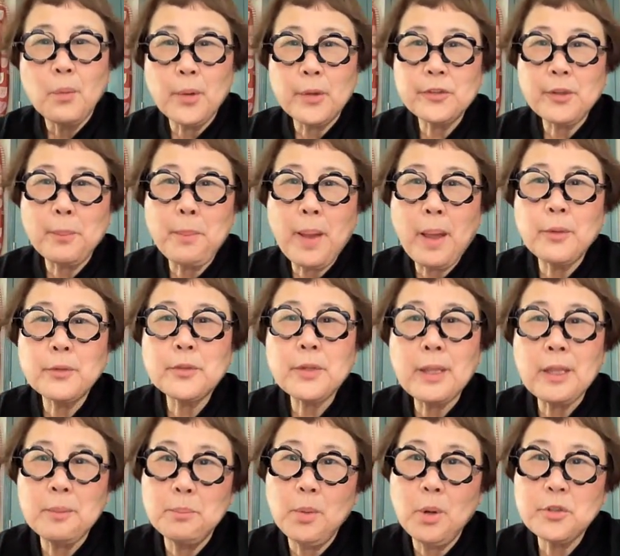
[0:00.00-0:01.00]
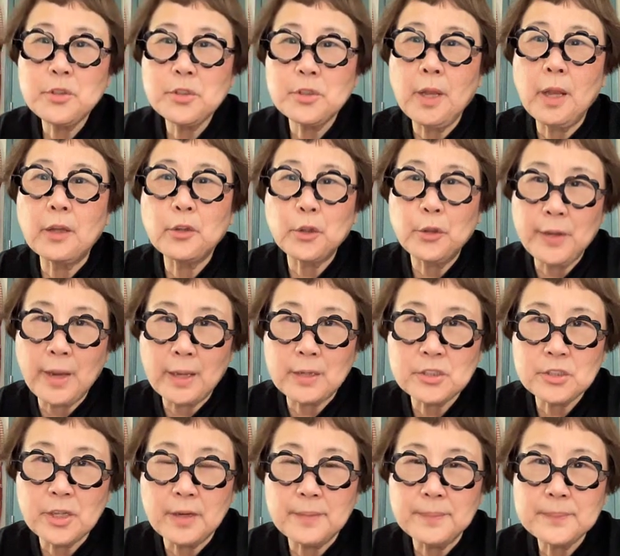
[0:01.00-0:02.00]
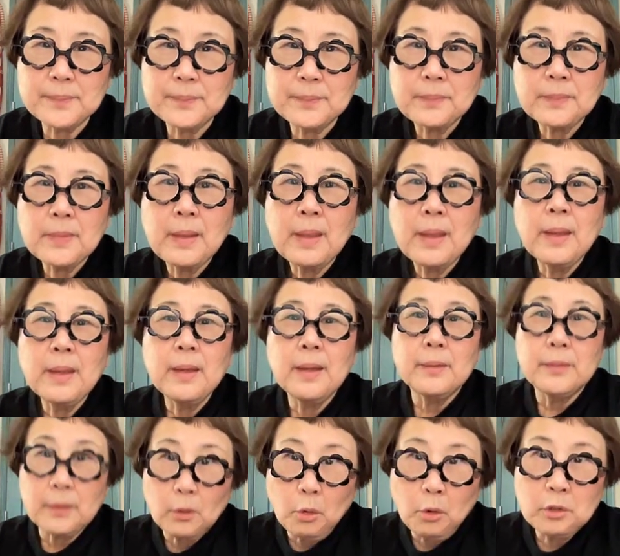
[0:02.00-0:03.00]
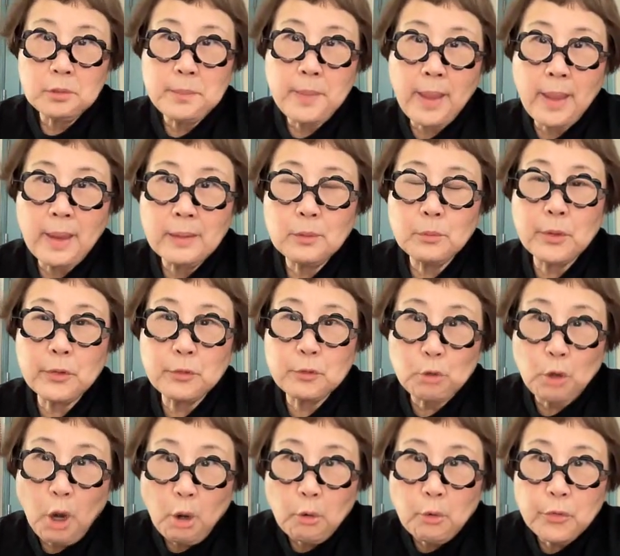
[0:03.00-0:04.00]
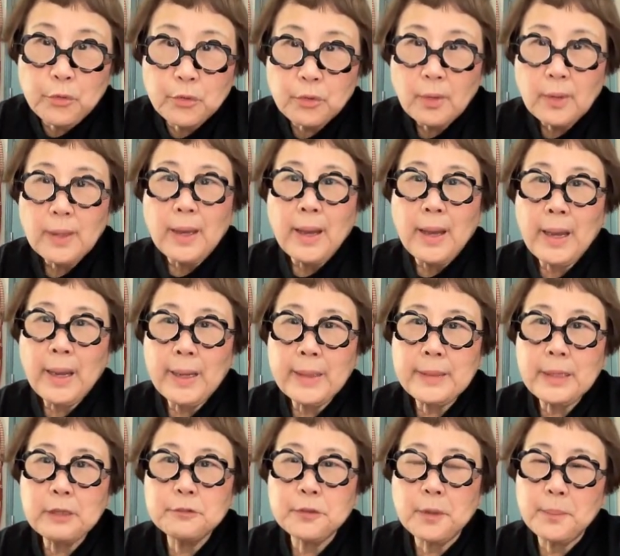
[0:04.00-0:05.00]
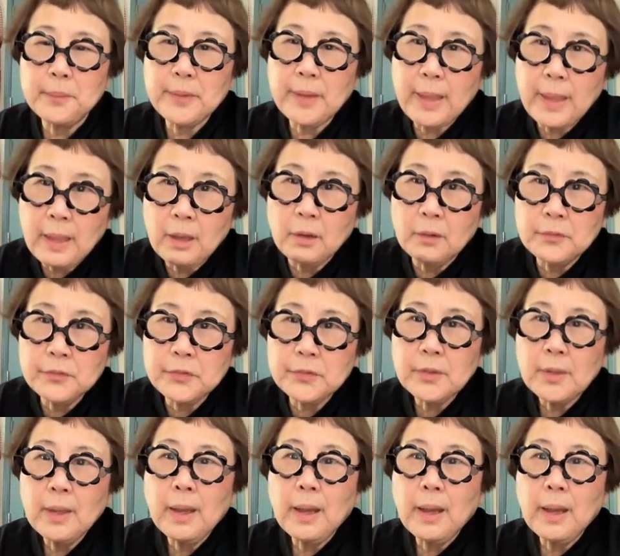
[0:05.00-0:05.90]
was about emotional connection. The old man with growth, hiding from the elves,